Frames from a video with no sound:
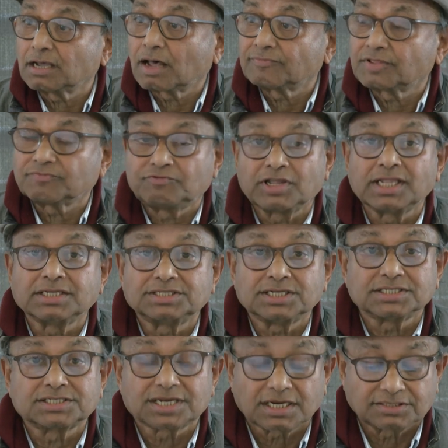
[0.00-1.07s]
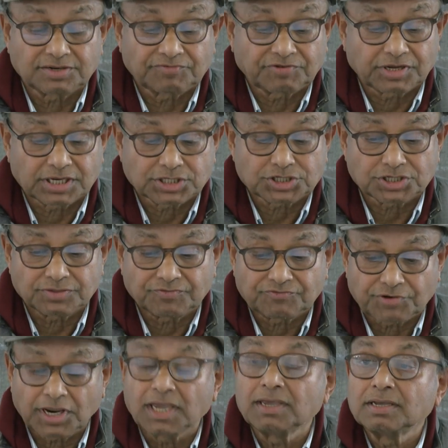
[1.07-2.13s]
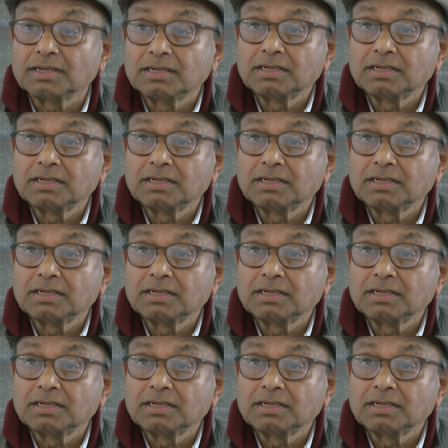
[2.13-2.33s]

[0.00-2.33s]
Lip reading: of the villages are defecation-free,